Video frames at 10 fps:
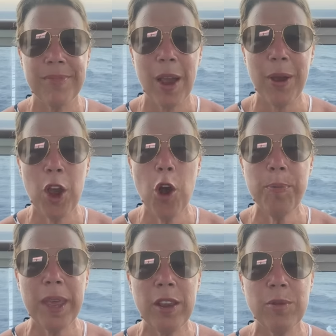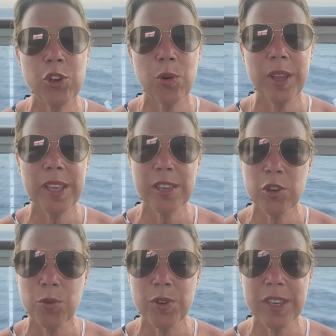Now, I hope that you enjoyed this
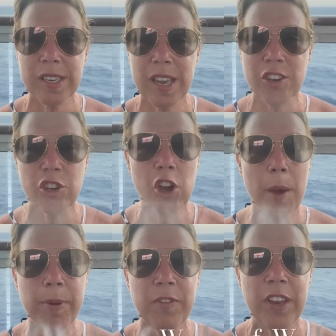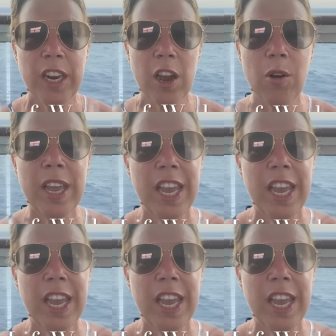cruise discussion topic video.